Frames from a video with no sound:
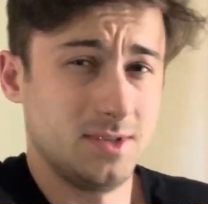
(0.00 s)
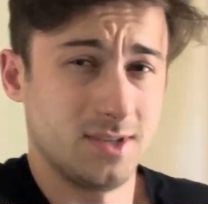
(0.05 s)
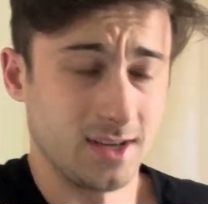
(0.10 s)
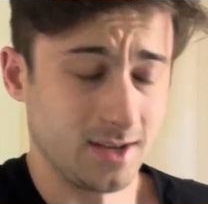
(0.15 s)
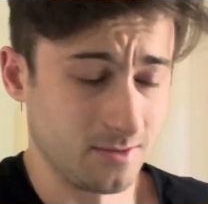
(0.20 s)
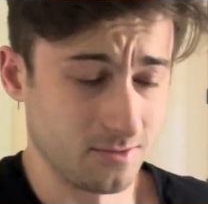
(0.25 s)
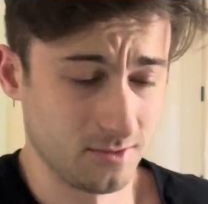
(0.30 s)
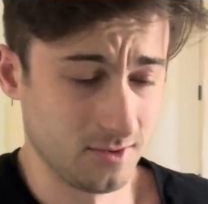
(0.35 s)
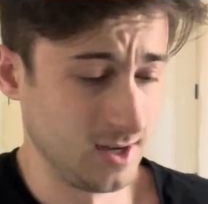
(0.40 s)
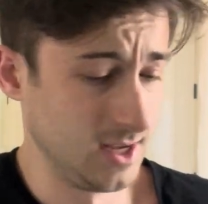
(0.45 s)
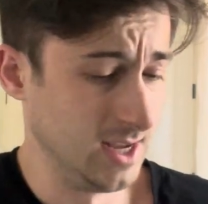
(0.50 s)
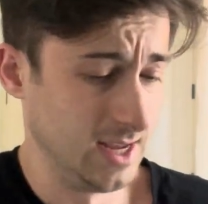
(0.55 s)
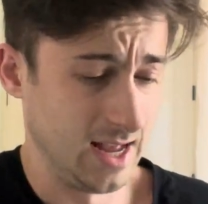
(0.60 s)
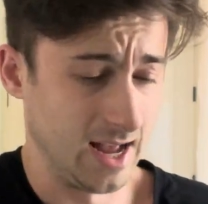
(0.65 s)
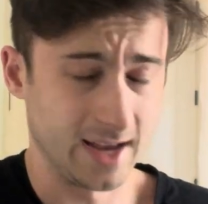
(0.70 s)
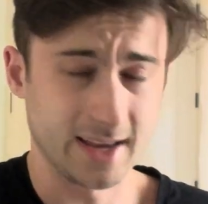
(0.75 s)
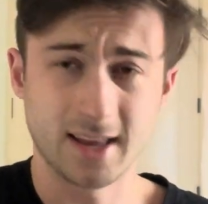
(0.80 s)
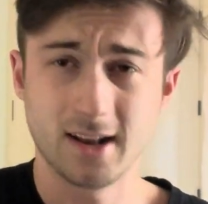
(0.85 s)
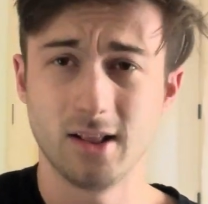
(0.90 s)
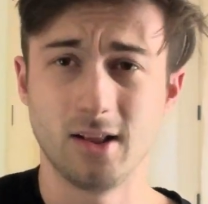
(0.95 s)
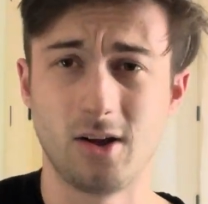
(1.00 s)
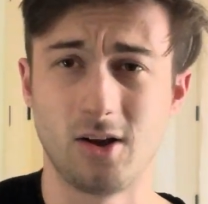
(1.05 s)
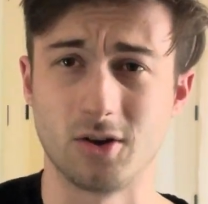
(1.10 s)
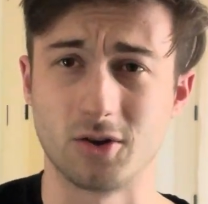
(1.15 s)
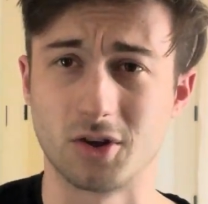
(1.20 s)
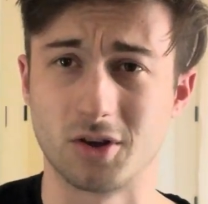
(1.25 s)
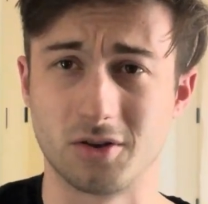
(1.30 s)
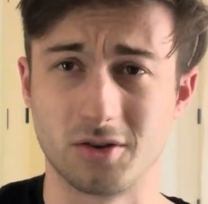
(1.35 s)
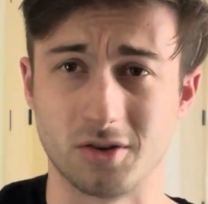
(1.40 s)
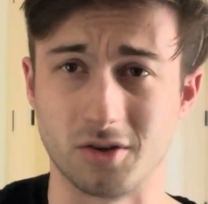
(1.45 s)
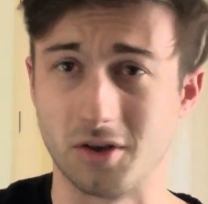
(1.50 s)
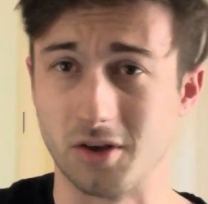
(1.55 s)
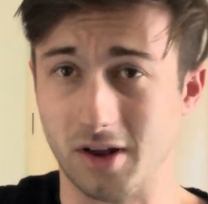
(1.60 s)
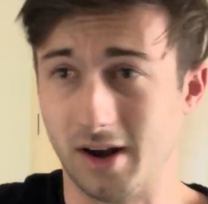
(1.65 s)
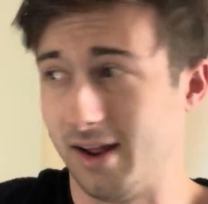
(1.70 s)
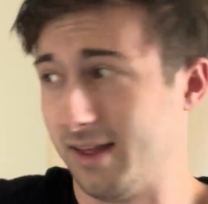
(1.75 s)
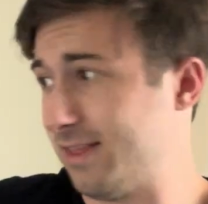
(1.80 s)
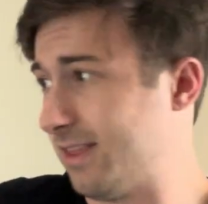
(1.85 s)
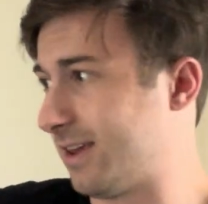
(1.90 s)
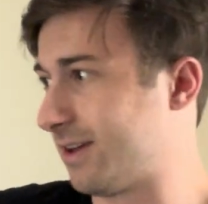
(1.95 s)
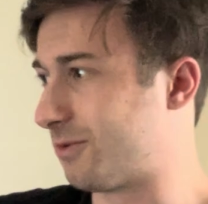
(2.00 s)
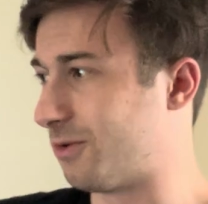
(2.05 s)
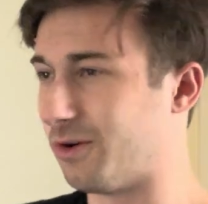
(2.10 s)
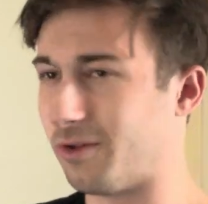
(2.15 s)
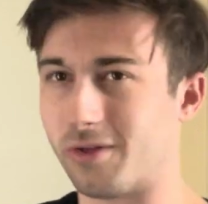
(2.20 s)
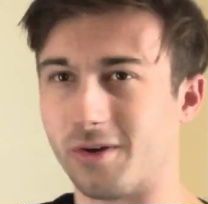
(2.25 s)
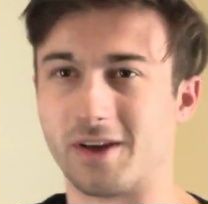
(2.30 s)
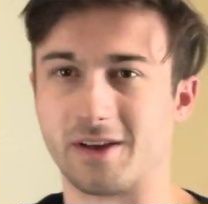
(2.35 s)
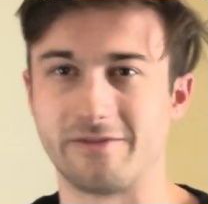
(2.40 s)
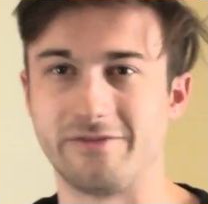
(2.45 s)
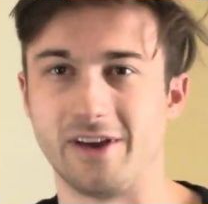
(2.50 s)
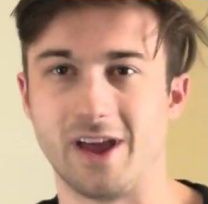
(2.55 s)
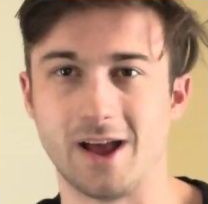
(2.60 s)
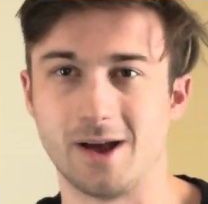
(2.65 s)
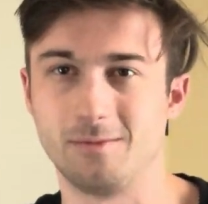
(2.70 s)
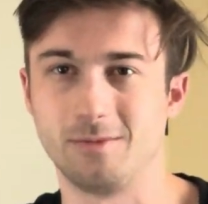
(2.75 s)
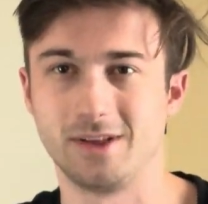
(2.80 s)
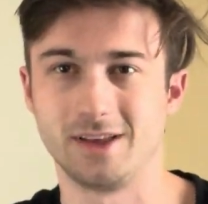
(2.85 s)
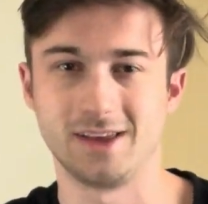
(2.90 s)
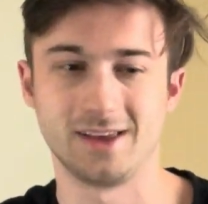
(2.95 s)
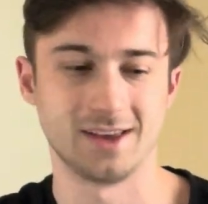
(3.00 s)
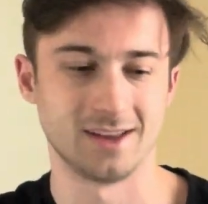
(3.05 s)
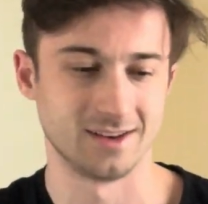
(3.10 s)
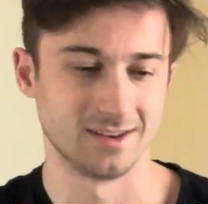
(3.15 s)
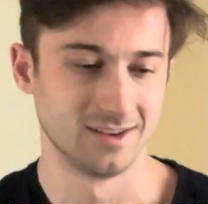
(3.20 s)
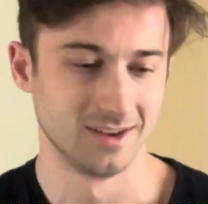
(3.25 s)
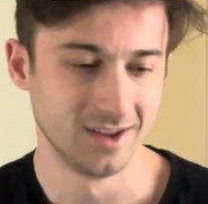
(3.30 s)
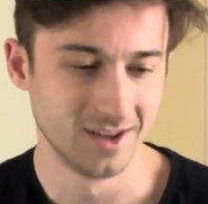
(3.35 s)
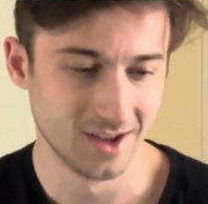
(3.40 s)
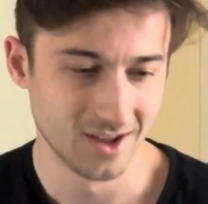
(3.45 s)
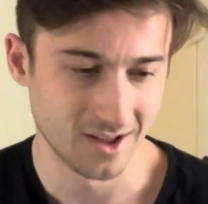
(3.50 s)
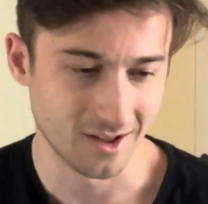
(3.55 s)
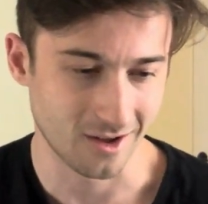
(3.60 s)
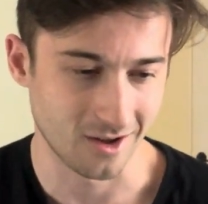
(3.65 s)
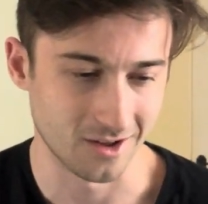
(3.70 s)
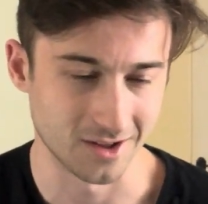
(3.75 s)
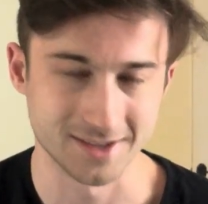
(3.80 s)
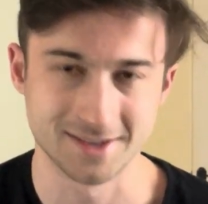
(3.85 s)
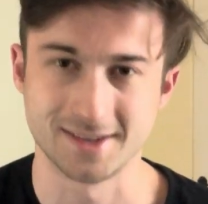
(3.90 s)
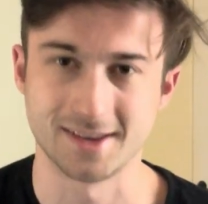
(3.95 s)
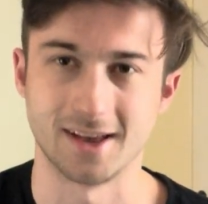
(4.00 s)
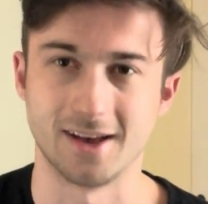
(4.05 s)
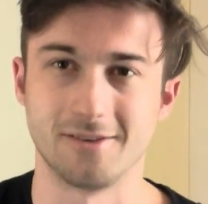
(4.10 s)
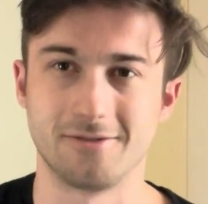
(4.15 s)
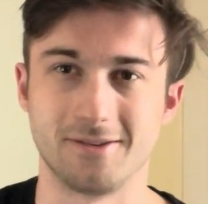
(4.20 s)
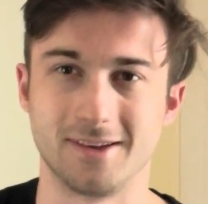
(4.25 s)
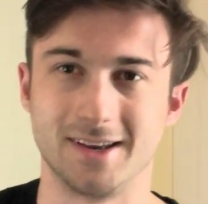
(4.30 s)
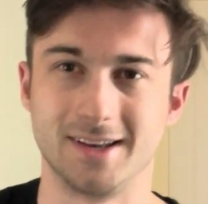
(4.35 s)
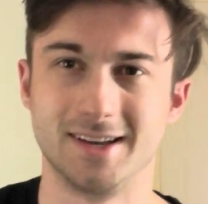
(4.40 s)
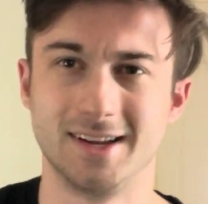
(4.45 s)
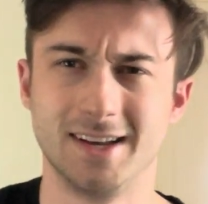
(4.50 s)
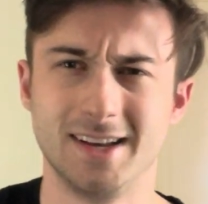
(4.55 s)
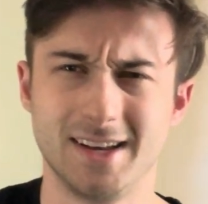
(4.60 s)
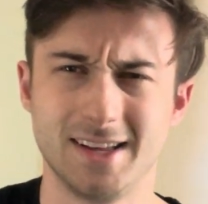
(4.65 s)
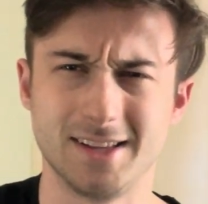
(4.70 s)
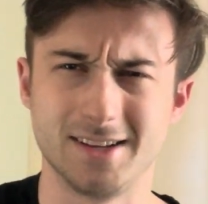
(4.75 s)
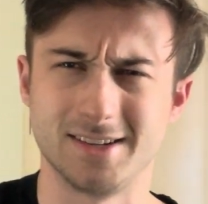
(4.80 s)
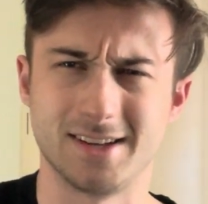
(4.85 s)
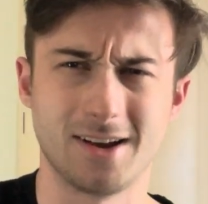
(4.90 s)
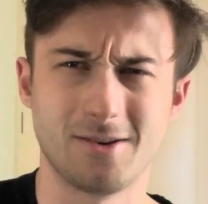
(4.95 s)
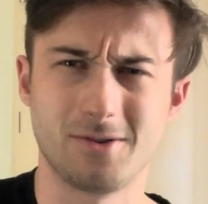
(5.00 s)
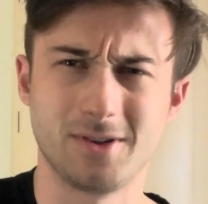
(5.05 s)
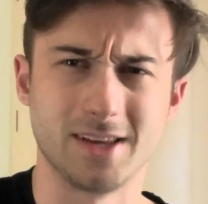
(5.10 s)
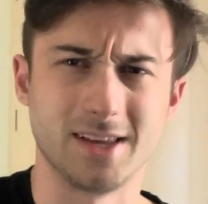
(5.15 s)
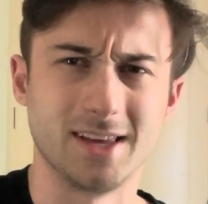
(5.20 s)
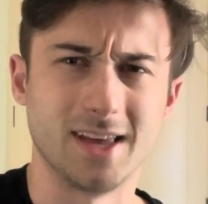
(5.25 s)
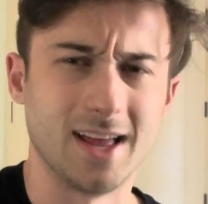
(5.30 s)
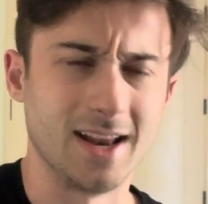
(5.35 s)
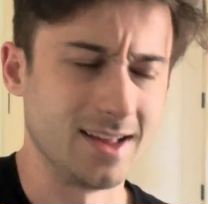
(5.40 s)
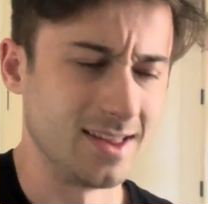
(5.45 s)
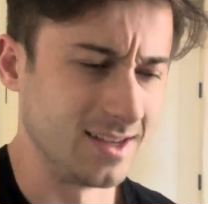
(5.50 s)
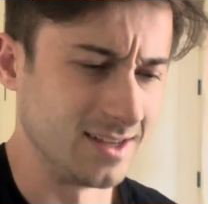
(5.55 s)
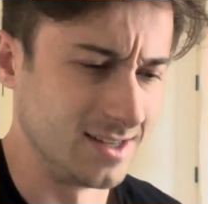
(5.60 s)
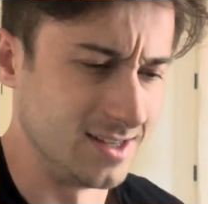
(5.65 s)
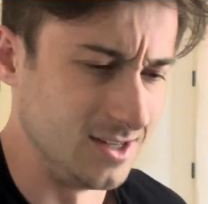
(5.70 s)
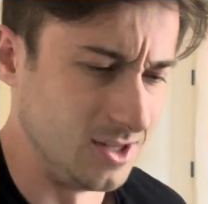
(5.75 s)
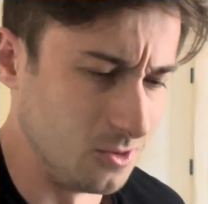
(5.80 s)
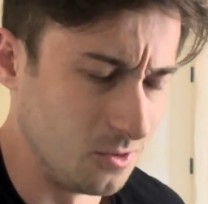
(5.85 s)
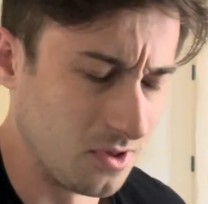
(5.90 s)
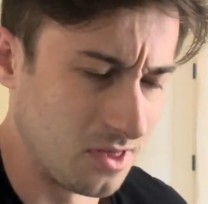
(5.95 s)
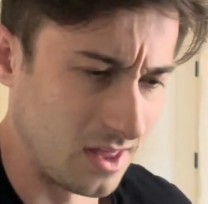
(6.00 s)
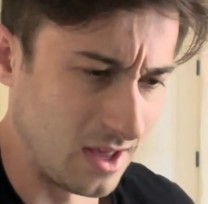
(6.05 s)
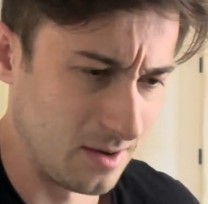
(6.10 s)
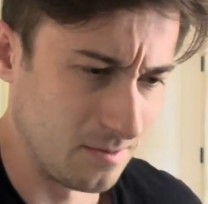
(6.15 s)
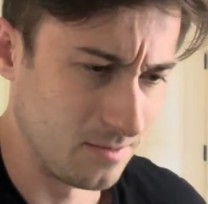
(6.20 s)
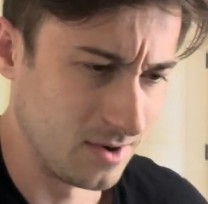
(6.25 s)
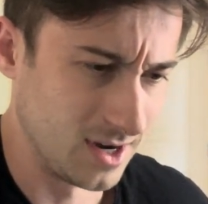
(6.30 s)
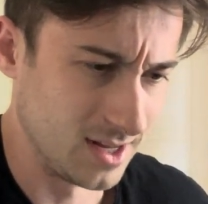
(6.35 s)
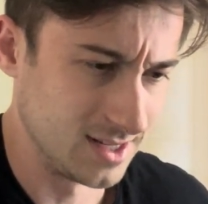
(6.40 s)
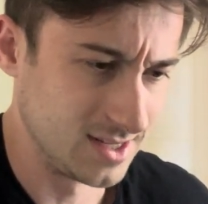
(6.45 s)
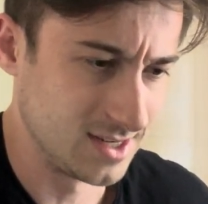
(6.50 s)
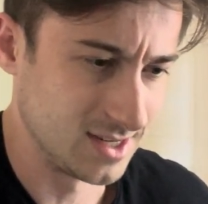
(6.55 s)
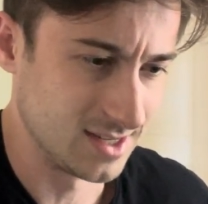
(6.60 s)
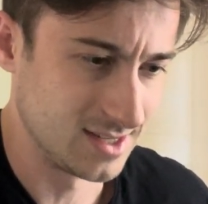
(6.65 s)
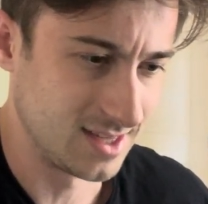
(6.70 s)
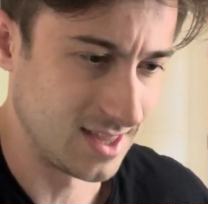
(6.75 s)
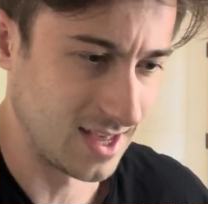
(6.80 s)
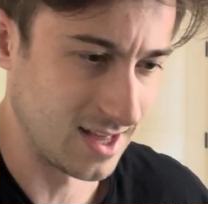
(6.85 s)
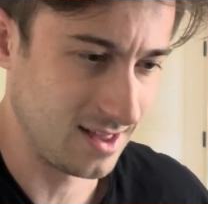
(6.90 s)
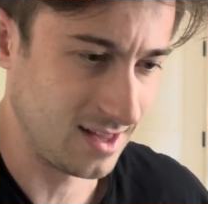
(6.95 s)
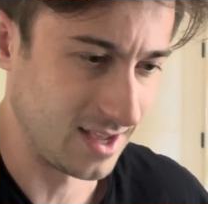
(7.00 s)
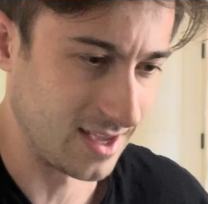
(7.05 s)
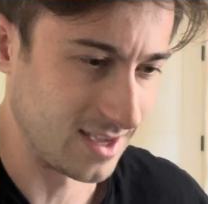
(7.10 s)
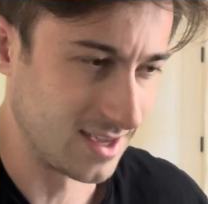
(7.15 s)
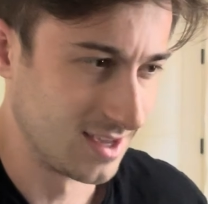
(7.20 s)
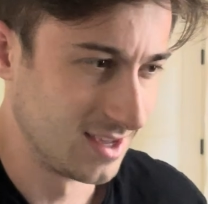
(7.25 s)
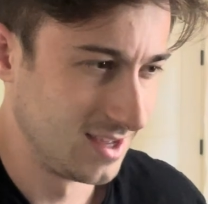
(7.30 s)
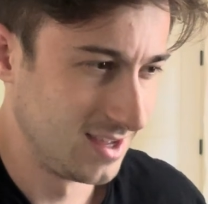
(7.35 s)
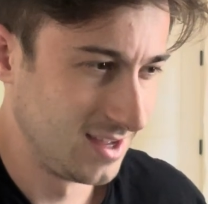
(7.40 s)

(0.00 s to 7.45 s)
Like I get along good, I think, with like family and all that stuff, and there's not really anything to do with that. But it's just that like